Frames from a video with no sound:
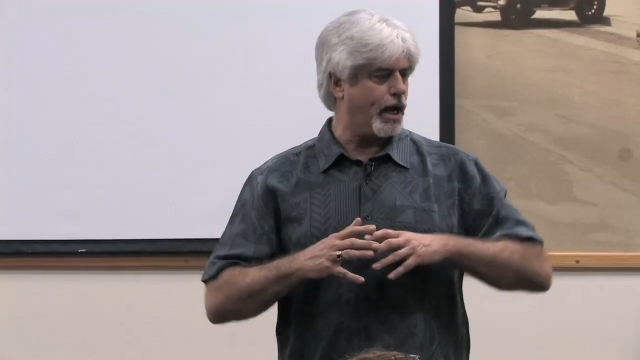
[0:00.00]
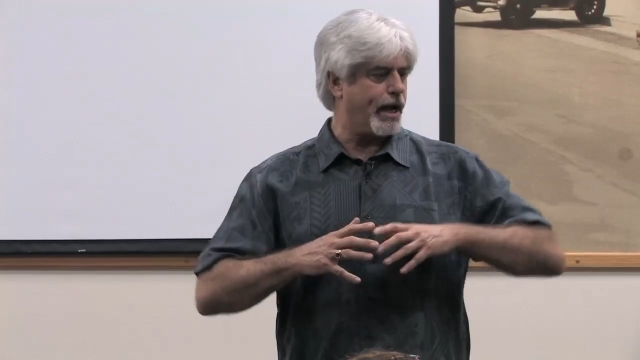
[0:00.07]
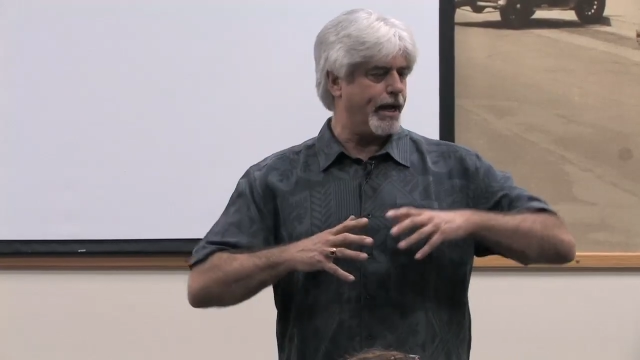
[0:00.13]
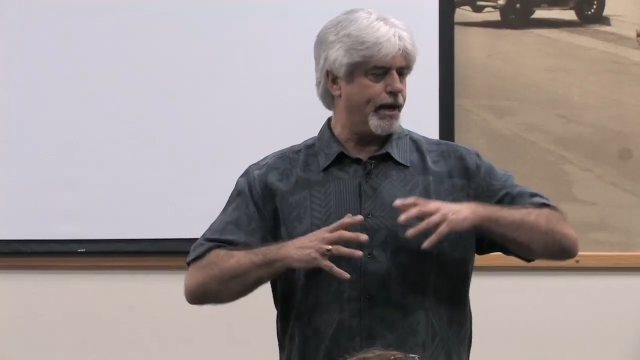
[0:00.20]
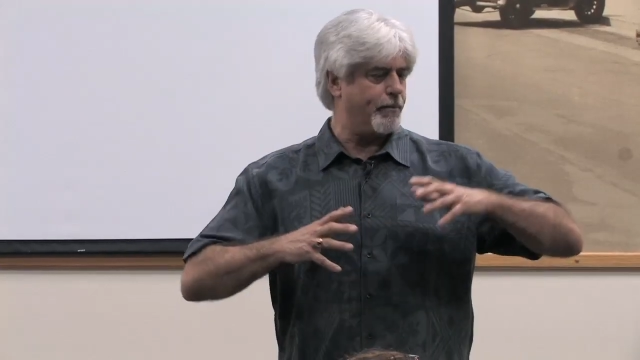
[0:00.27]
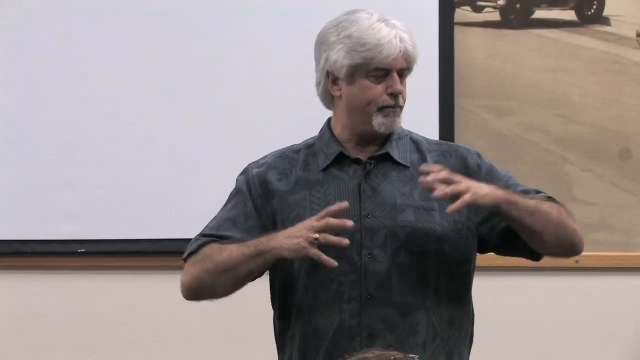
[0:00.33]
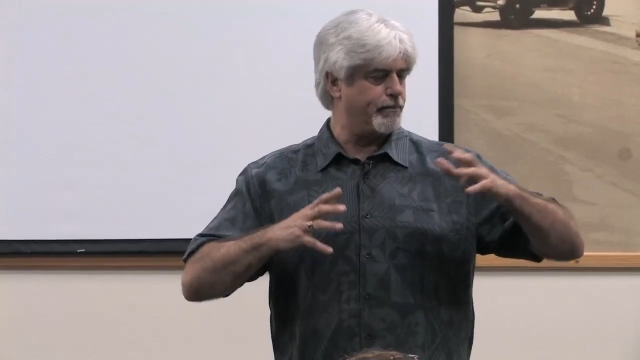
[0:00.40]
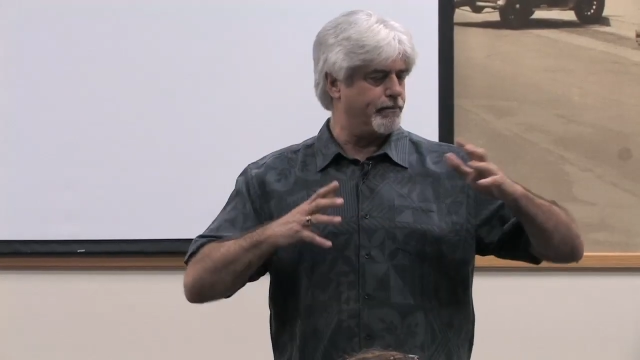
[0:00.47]

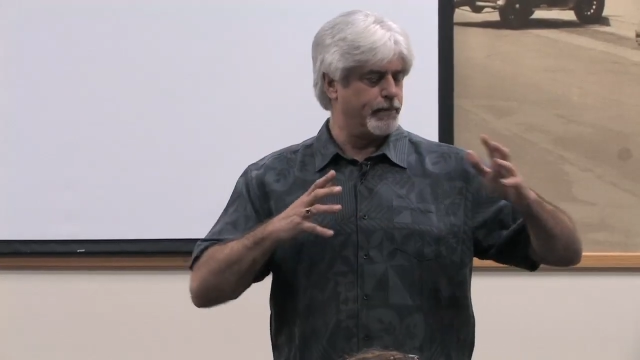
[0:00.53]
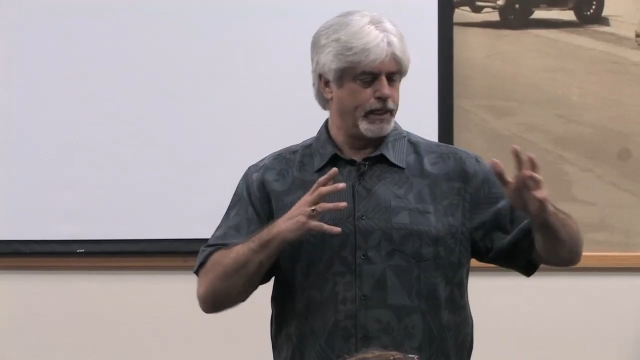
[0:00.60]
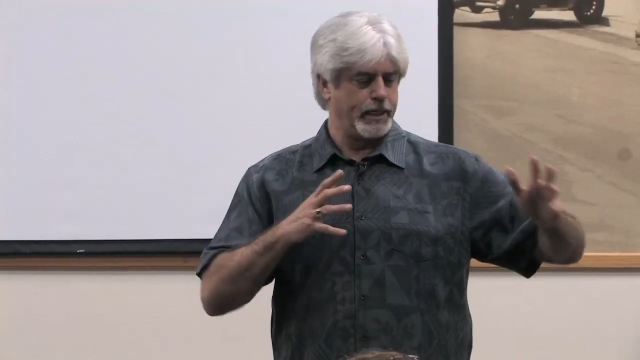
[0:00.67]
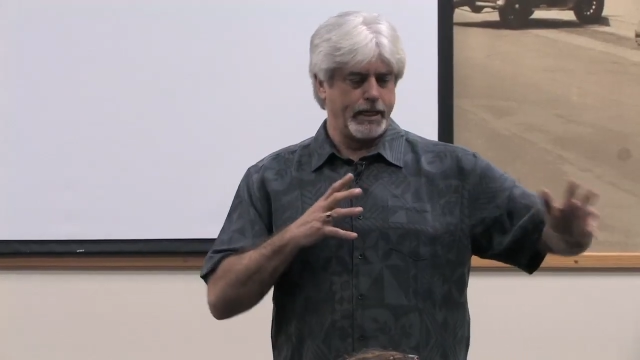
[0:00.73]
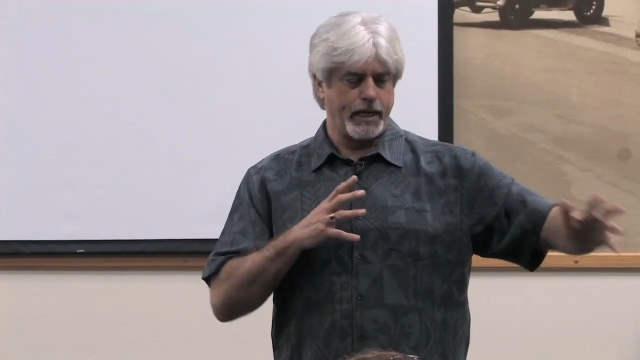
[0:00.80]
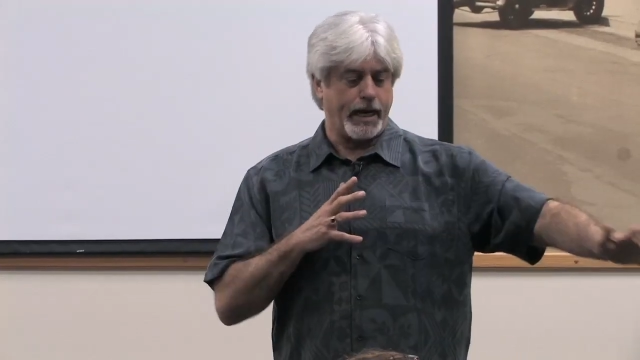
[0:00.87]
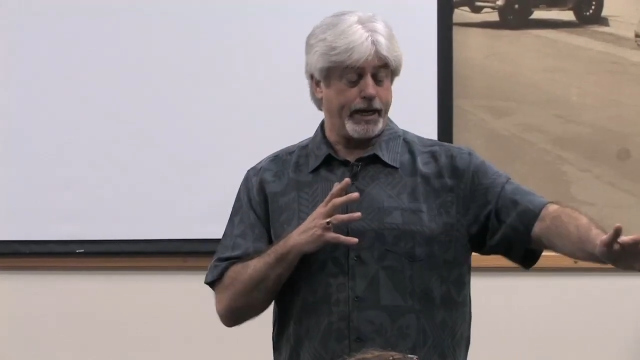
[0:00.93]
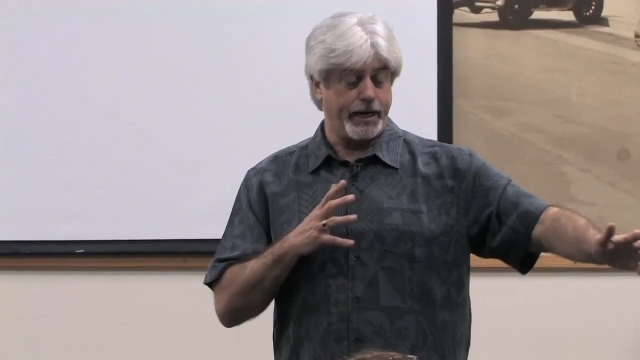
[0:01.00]
I'm
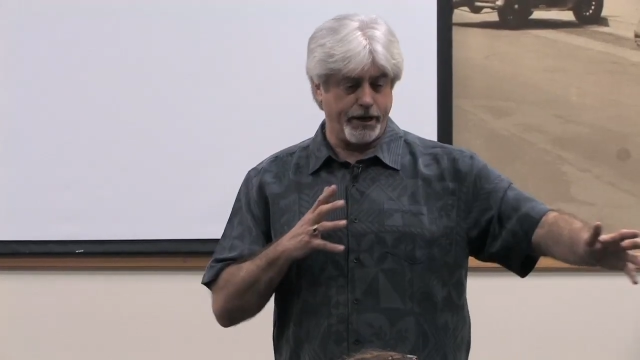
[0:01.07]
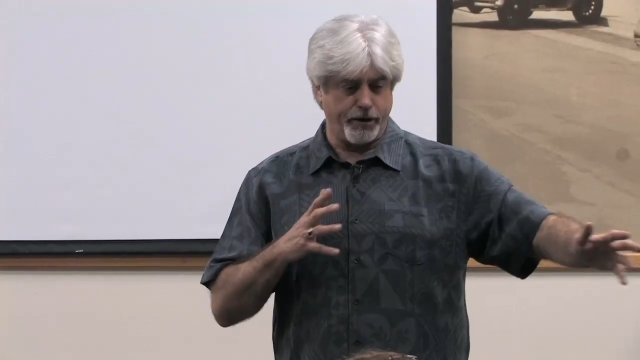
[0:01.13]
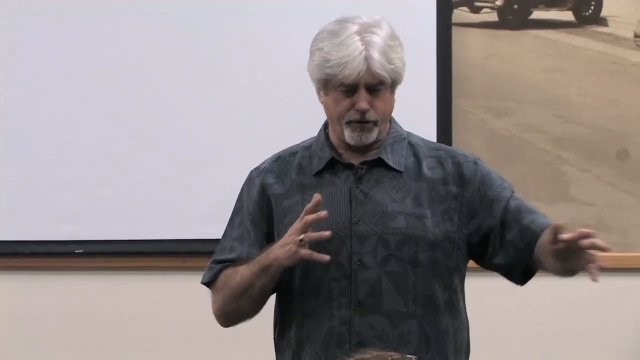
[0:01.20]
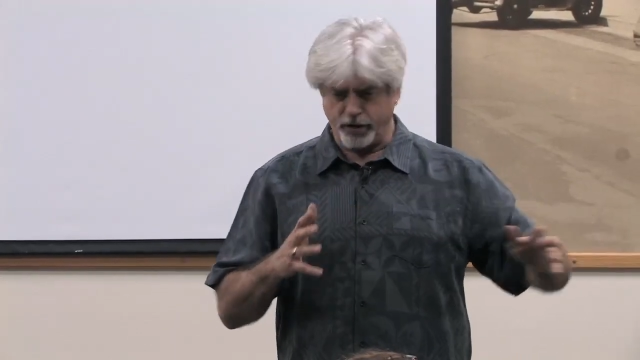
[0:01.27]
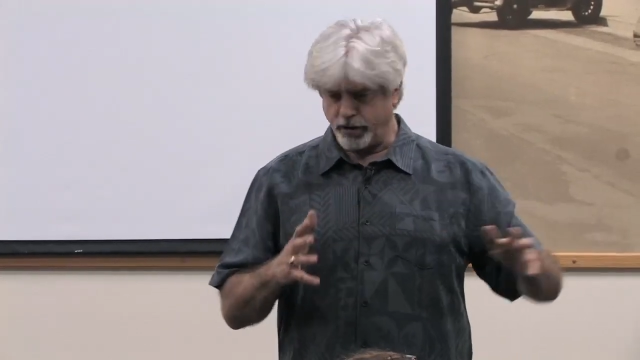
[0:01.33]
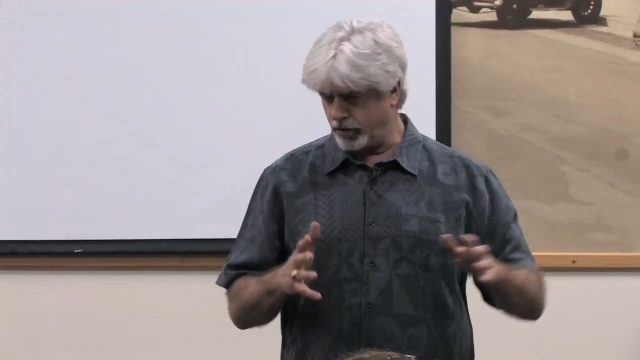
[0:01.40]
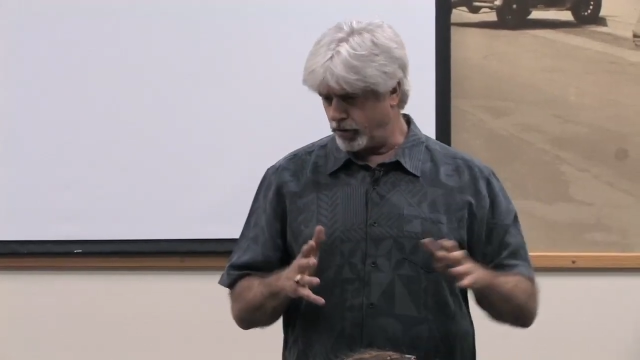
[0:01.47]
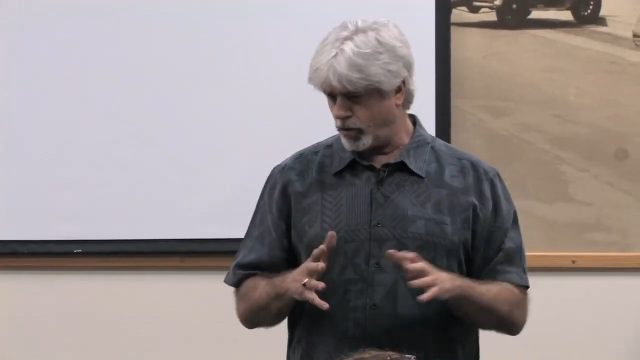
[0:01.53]
a hero,